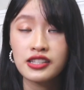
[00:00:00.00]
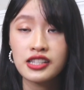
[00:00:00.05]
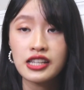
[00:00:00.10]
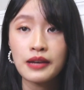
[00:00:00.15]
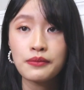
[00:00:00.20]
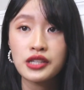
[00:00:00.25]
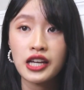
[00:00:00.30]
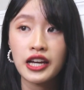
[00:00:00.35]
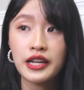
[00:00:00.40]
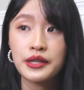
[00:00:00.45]

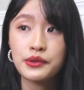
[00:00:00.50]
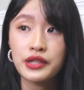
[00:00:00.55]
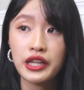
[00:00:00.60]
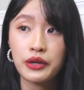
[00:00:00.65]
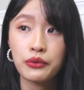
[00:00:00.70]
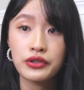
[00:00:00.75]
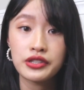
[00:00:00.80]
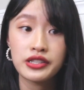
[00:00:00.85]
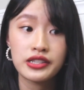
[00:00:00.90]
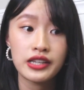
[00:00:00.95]
Sometimes they
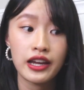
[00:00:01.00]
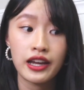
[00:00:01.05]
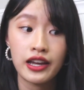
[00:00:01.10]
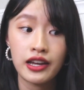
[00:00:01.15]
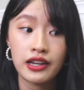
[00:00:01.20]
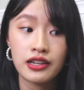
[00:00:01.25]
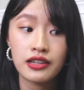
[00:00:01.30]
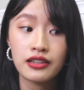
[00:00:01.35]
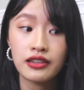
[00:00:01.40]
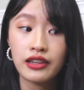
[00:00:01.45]
will
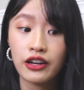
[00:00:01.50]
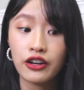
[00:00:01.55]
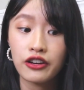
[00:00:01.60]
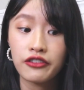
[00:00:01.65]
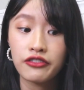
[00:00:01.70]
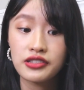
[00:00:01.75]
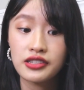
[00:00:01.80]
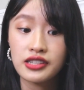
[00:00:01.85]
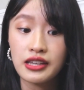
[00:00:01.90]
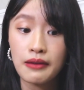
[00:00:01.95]
say they're
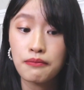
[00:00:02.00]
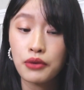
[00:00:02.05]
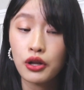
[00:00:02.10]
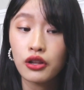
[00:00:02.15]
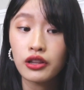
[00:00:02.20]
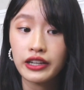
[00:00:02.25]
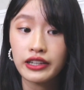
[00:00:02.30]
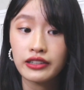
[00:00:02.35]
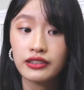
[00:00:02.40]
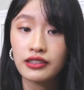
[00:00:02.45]

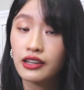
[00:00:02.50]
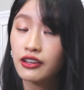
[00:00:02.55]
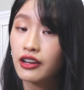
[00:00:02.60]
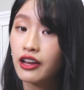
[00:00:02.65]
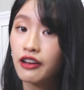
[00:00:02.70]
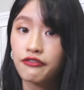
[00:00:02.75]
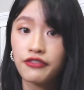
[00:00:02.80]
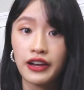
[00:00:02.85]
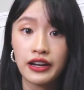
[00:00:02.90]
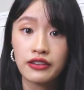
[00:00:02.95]
sampling
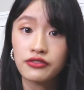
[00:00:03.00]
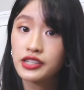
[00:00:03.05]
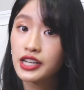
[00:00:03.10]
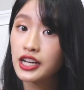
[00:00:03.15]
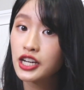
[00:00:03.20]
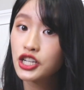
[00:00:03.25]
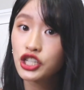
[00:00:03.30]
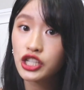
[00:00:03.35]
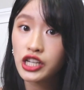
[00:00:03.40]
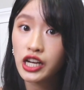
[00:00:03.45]
a
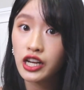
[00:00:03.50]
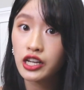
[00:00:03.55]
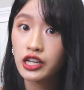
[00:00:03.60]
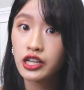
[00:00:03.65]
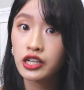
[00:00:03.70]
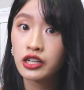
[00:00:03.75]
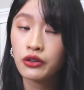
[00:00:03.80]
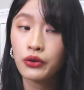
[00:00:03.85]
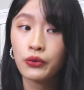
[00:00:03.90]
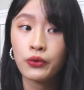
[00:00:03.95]

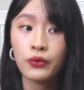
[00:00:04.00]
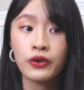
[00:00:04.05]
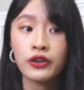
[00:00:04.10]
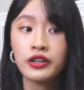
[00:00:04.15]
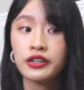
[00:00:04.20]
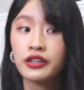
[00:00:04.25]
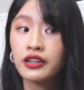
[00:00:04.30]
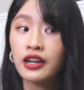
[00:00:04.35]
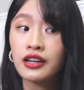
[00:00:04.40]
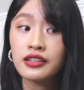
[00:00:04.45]
foundation
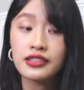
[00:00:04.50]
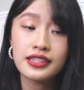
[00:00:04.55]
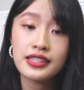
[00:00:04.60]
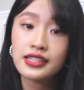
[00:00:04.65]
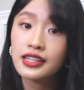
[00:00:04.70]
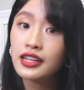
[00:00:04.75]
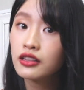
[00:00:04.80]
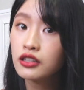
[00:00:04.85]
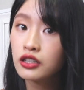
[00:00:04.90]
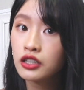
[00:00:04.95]
or
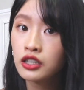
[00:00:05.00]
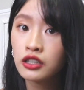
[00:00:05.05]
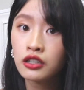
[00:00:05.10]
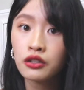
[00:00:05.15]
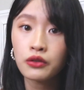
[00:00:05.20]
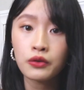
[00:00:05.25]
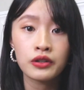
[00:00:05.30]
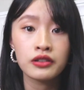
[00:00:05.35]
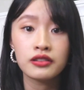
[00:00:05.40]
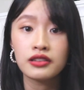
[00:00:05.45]
concealer
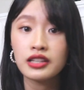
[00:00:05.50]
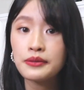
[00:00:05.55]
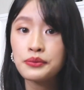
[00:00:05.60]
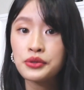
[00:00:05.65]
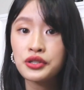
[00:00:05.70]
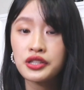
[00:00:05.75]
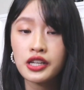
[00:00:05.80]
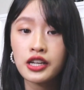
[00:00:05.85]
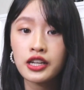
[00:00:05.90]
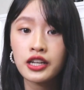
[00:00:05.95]
or
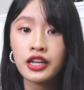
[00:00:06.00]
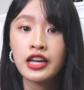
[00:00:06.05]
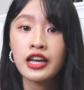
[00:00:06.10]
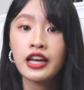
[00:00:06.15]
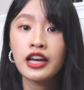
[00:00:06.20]
lipstick